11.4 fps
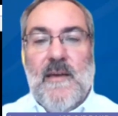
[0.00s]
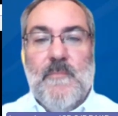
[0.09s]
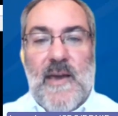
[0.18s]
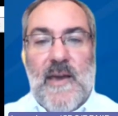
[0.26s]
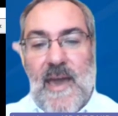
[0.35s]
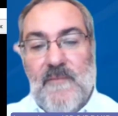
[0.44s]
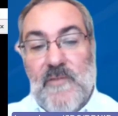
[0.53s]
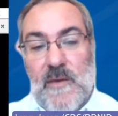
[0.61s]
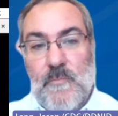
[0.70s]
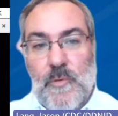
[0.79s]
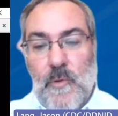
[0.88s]
by
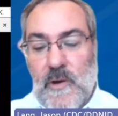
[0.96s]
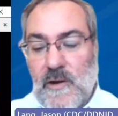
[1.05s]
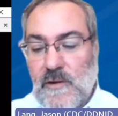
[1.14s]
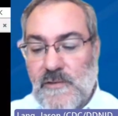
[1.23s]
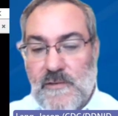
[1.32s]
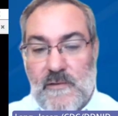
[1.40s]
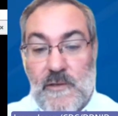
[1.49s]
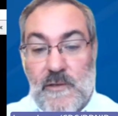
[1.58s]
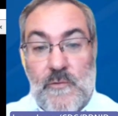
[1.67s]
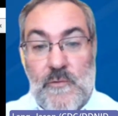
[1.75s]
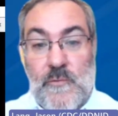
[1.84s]
having employers
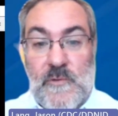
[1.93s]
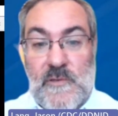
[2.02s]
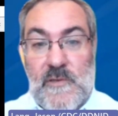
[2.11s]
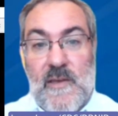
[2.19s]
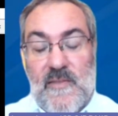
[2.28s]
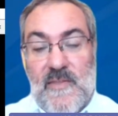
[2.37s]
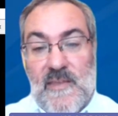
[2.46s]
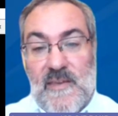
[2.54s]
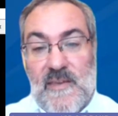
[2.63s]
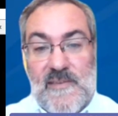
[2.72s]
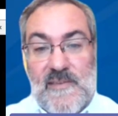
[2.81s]
use
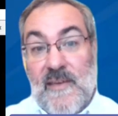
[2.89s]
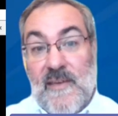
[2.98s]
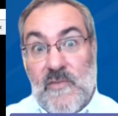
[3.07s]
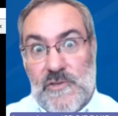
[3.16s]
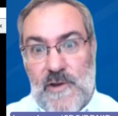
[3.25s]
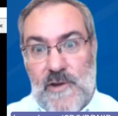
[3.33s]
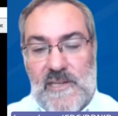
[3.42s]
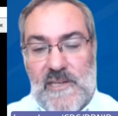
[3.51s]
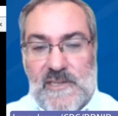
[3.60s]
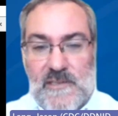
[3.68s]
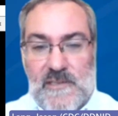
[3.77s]
this and the
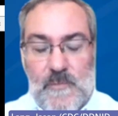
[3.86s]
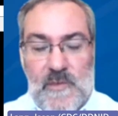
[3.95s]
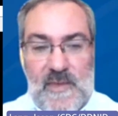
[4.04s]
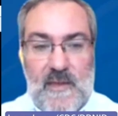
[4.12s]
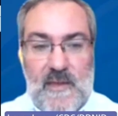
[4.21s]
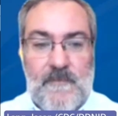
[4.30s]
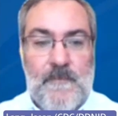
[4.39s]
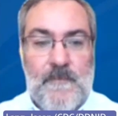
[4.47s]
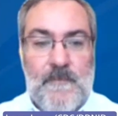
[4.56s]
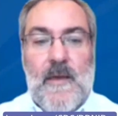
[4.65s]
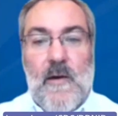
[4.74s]
strategies
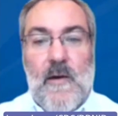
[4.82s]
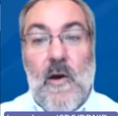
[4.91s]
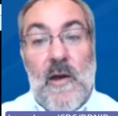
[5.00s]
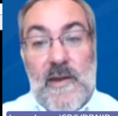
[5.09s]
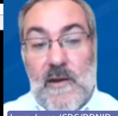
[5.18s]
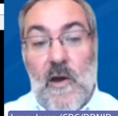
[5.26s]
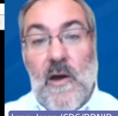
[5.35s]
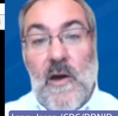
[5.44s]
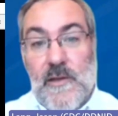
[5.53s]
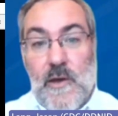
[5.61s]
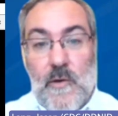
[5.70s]
within on an
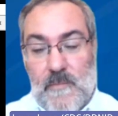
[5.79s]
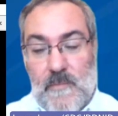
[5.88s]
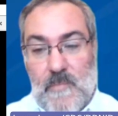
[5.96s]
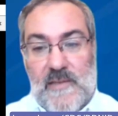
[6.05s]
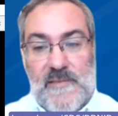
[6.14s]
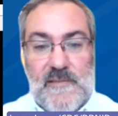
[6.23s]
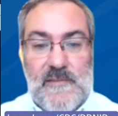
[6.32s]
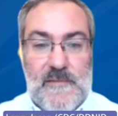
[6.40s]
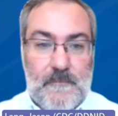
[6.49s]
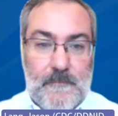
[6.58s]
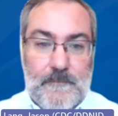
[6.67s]
ongoing
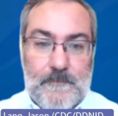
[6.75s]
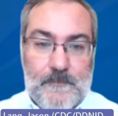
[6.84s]
basis.